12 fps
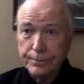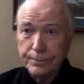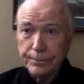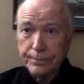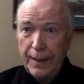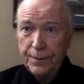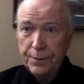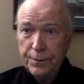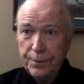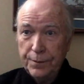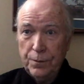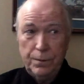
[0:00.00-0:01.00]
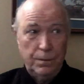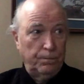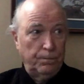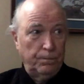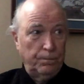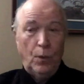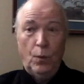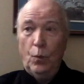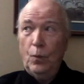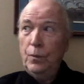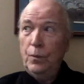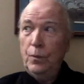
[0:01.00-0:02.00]
and to
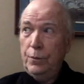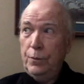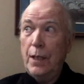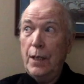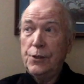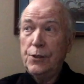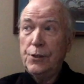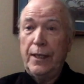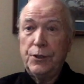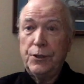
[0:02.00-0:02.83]
God's creation.